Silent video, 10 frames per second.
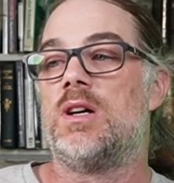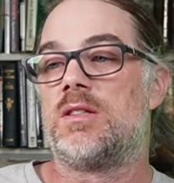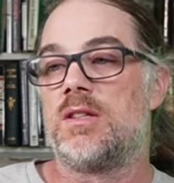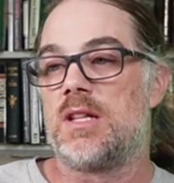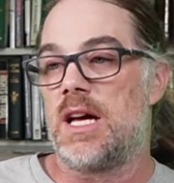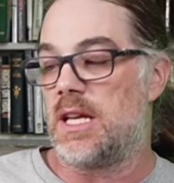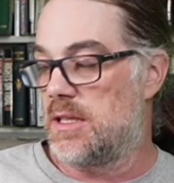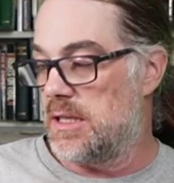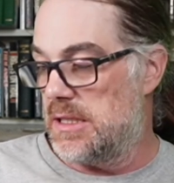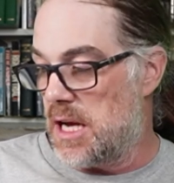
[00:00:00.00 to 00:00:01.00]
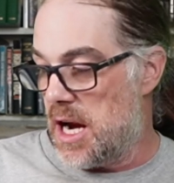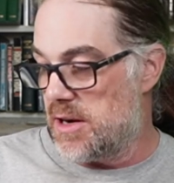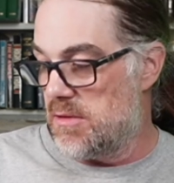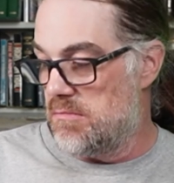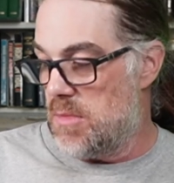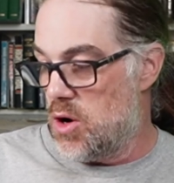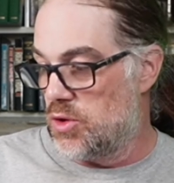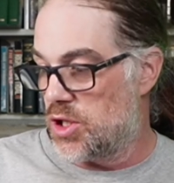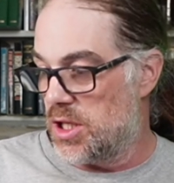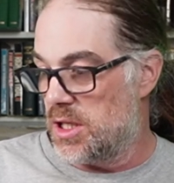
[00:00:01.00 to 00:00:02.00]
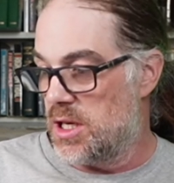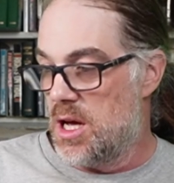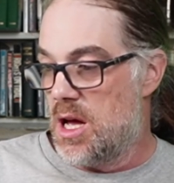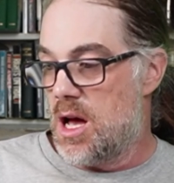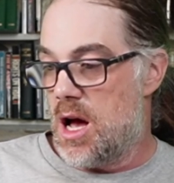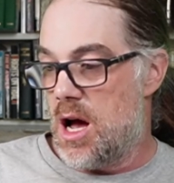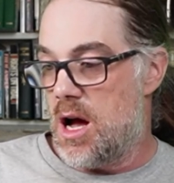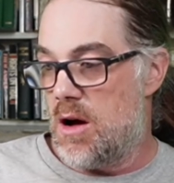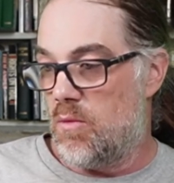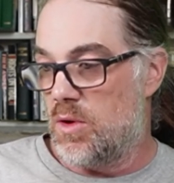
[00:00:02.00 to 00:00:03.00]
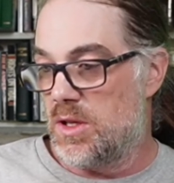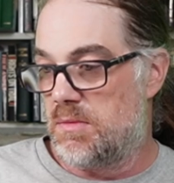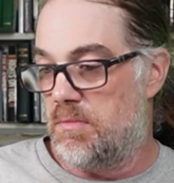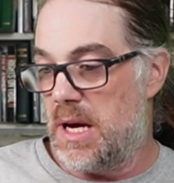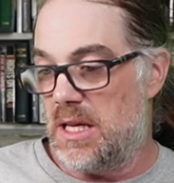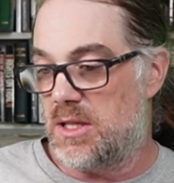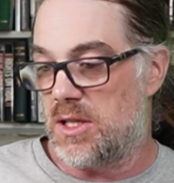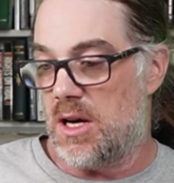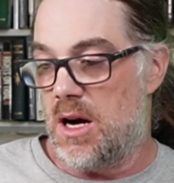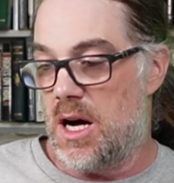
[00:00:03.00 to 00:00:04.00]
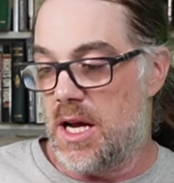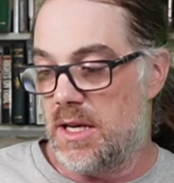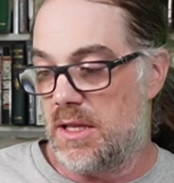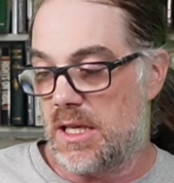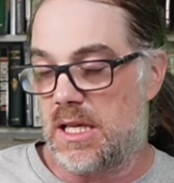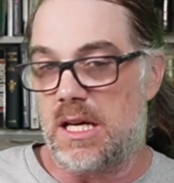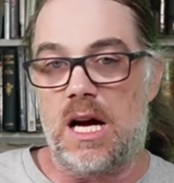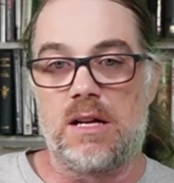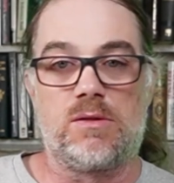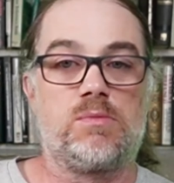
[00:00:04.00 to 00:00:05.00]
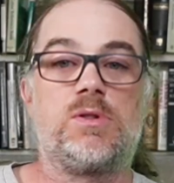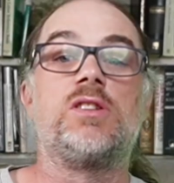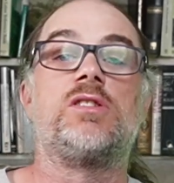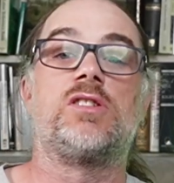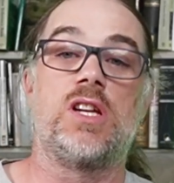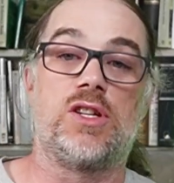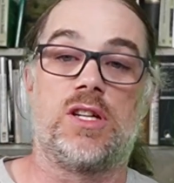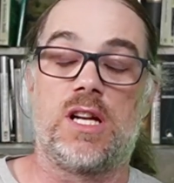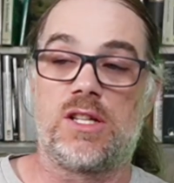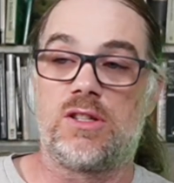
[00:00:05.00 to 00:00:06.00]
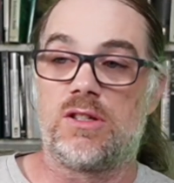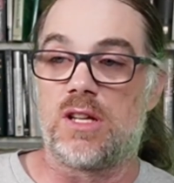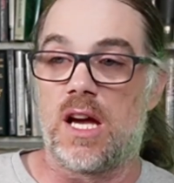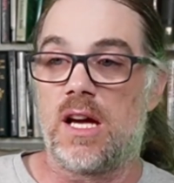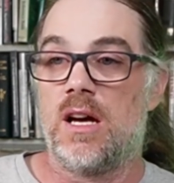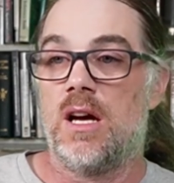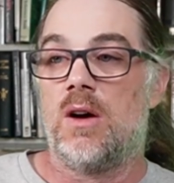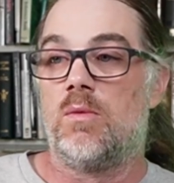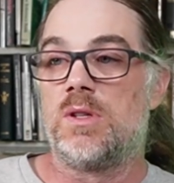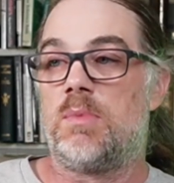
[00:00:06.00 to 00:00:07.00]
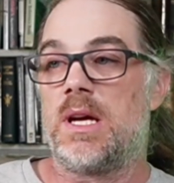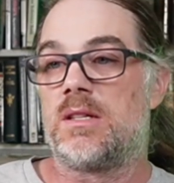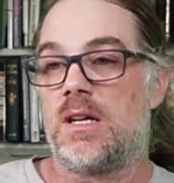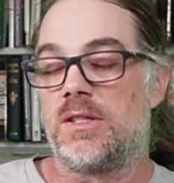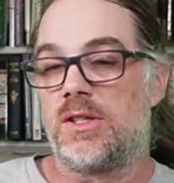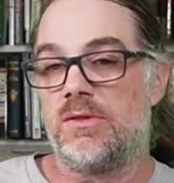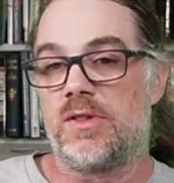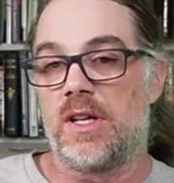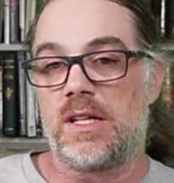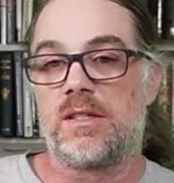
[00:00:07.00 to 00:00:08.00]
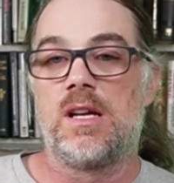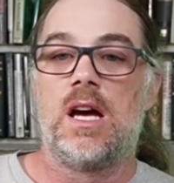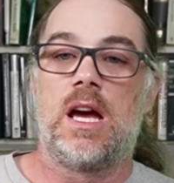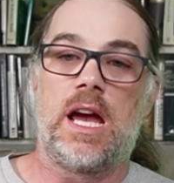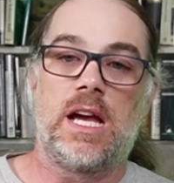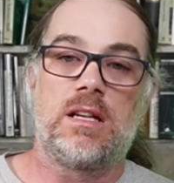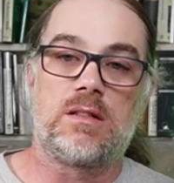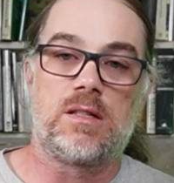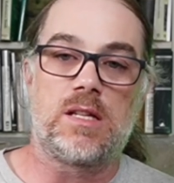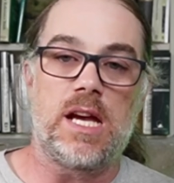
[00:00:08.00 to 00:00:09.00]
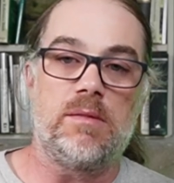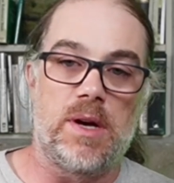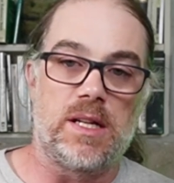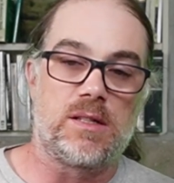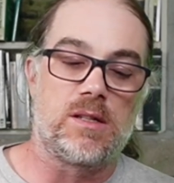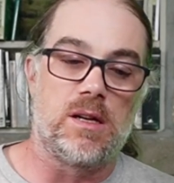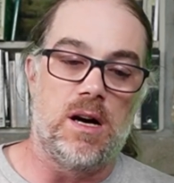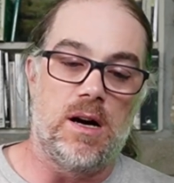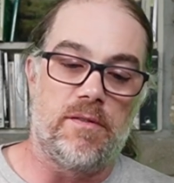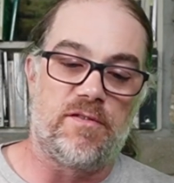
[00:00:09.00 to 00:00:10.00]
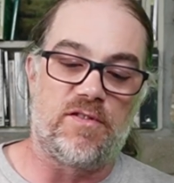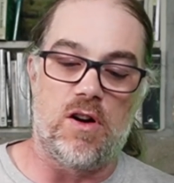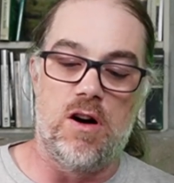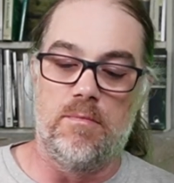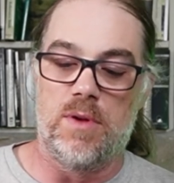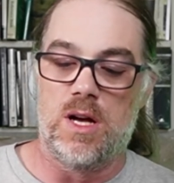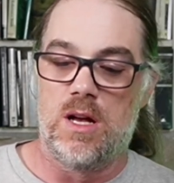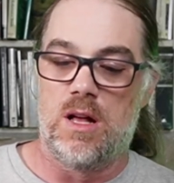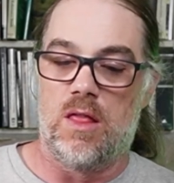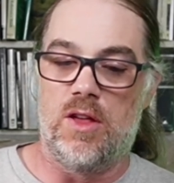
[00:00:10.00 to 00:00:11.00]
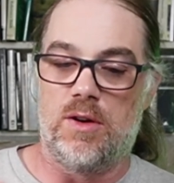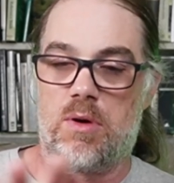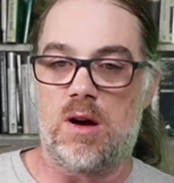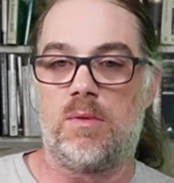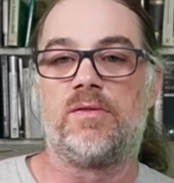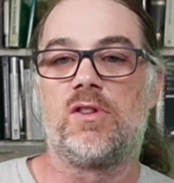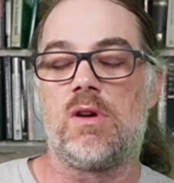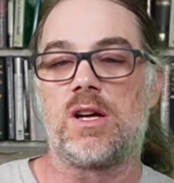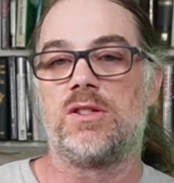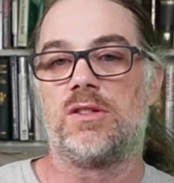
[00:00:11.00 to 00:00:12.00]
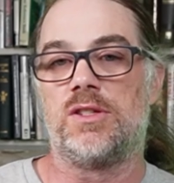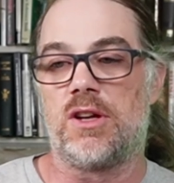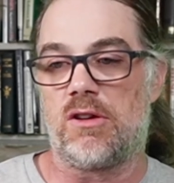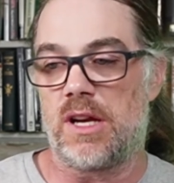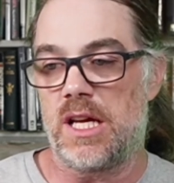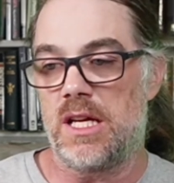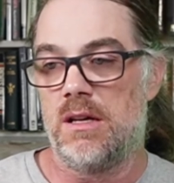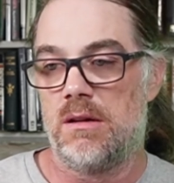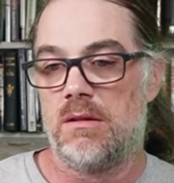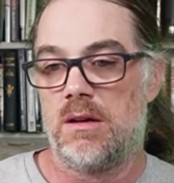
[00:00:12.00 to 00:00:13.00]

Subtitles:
is that his entire motion was based on the decision, I should say, was based on two things. A statement from the Department of Corrections attorney,